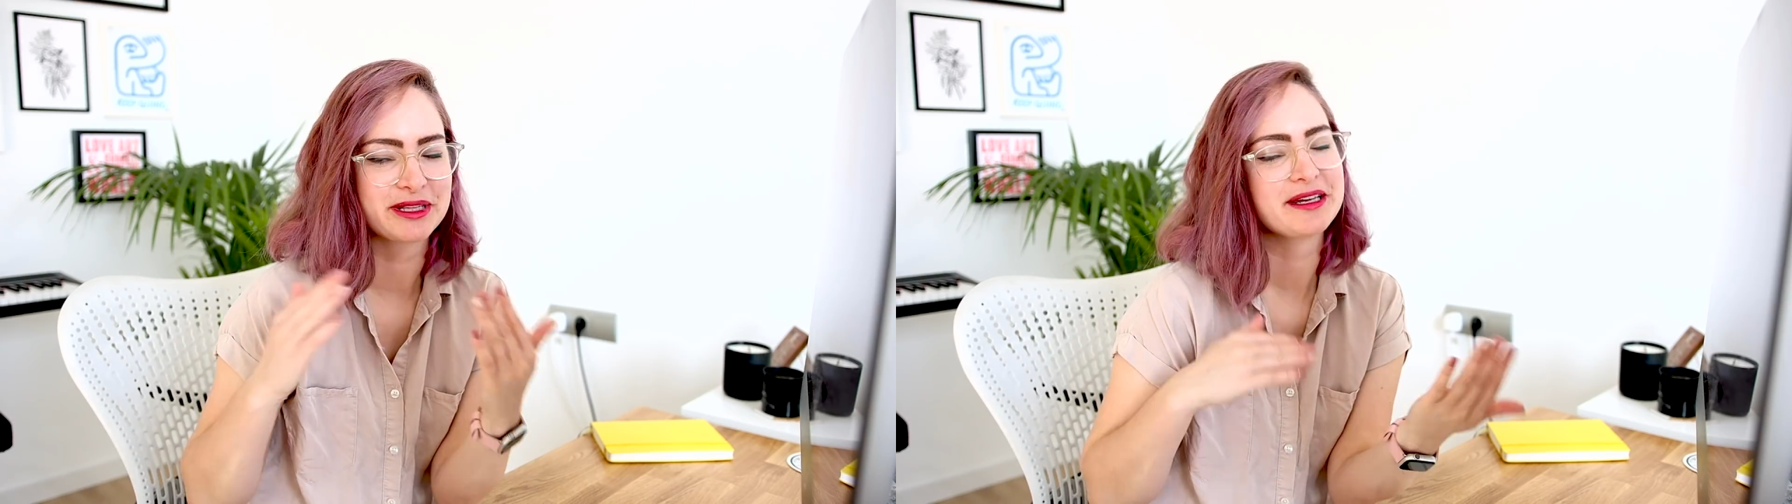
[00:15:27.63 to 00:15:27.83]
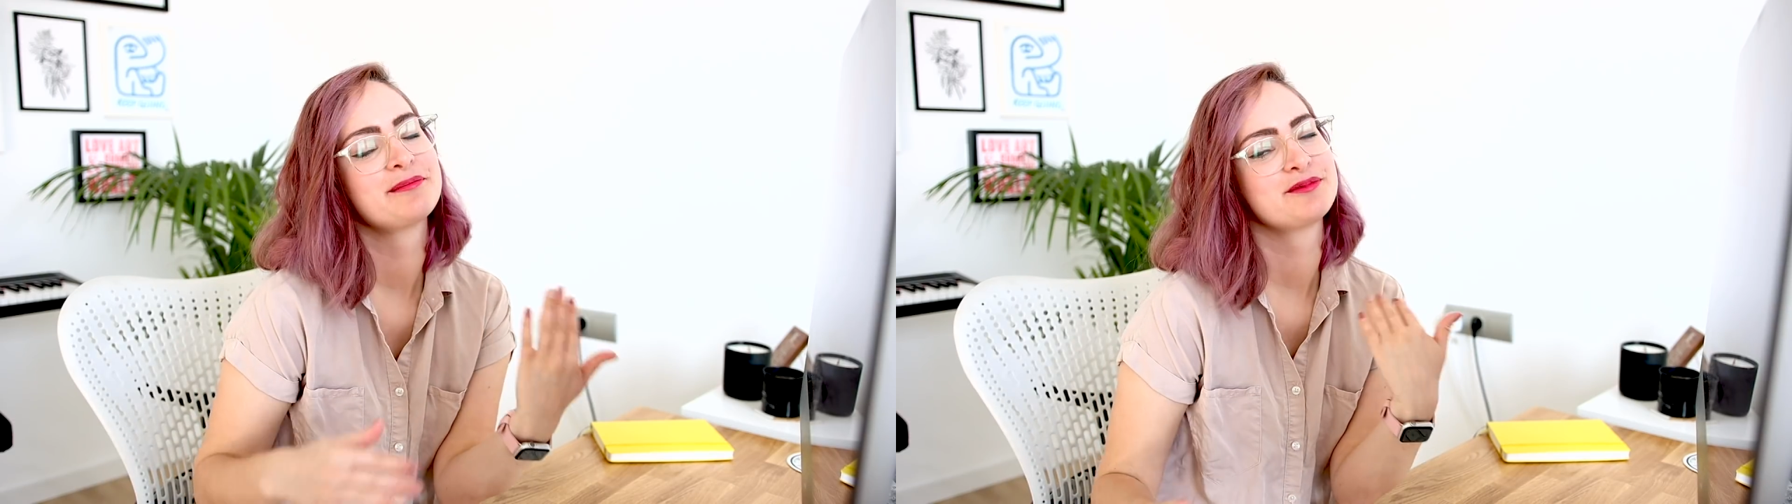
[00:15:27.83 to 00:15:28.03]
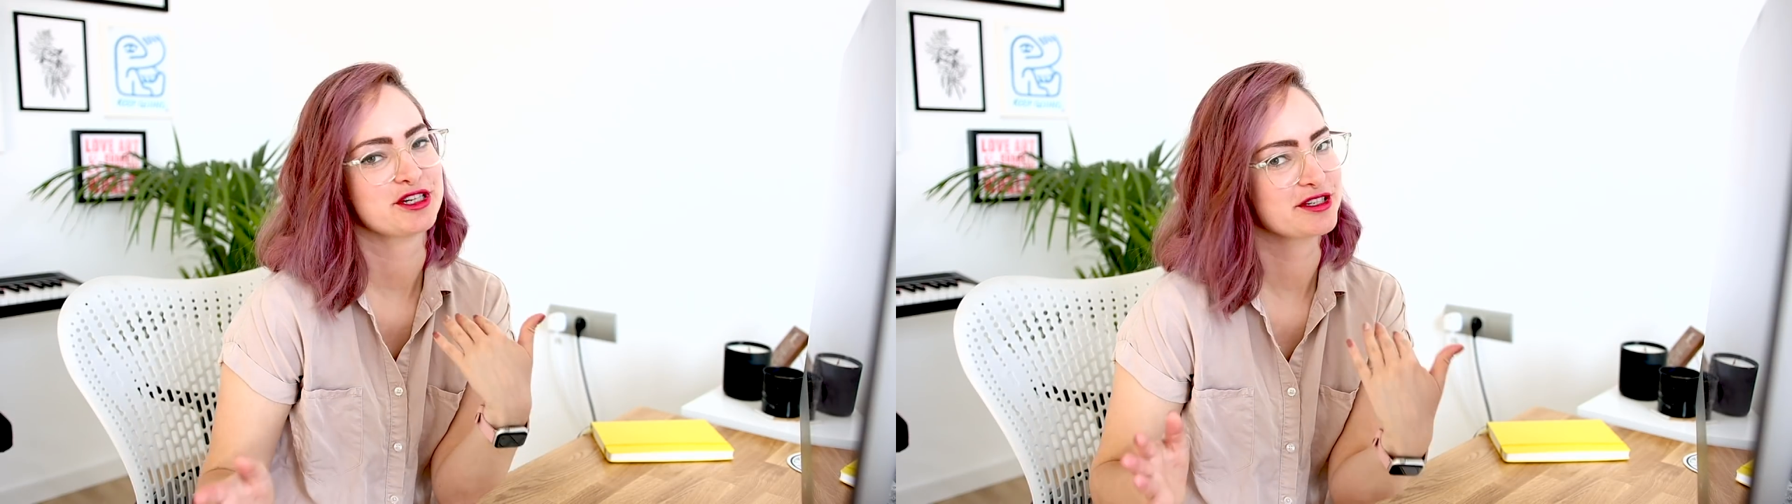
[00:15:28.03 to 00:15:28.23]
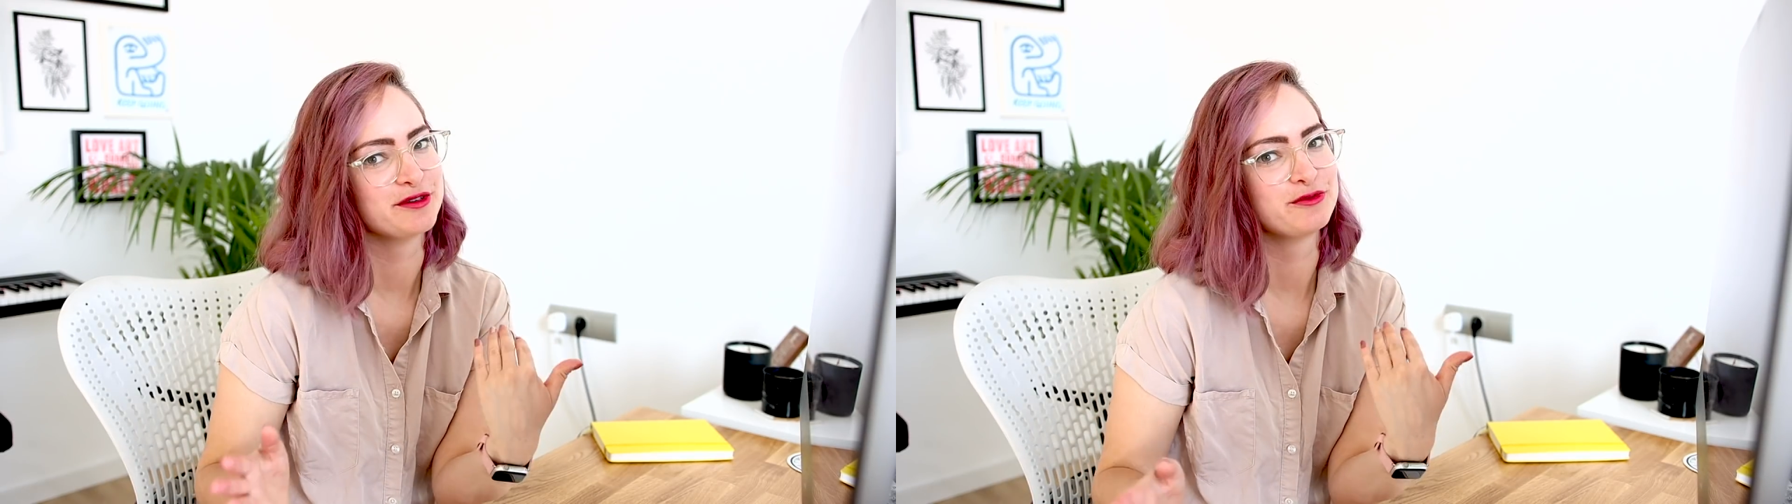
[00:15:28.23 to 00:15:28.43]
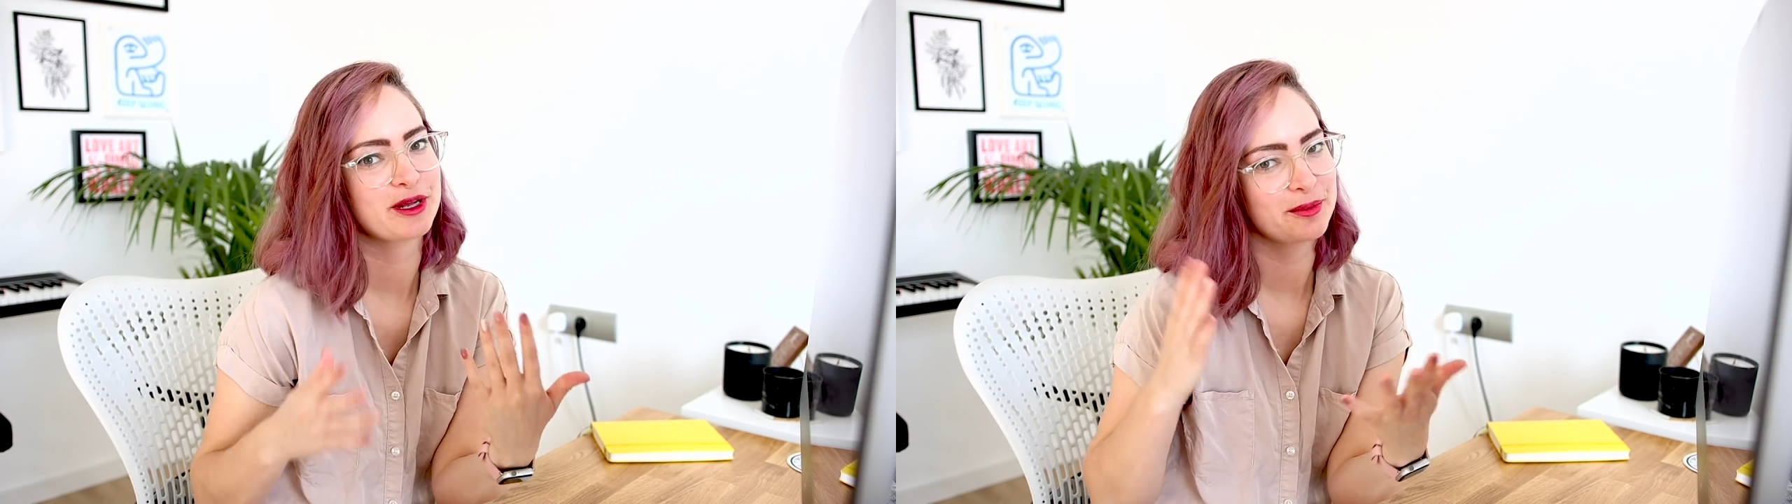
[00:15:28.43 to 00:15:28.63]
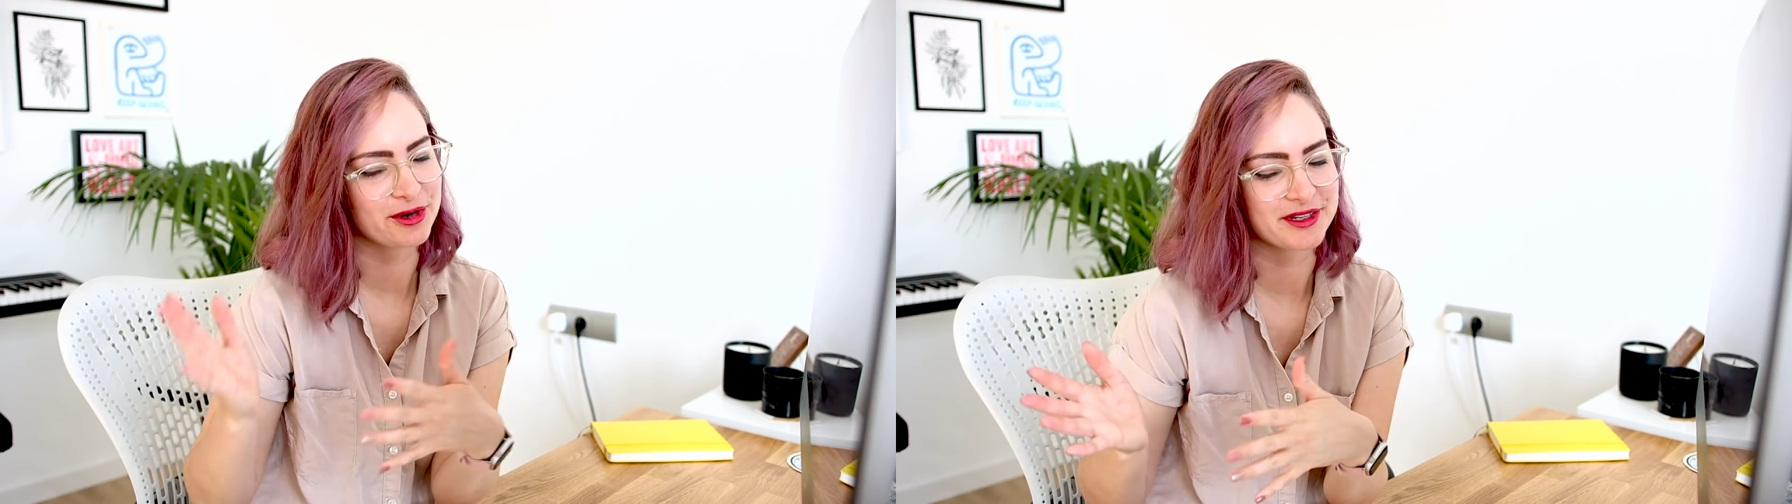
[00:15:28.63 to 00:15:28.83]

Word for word: really just in Figma.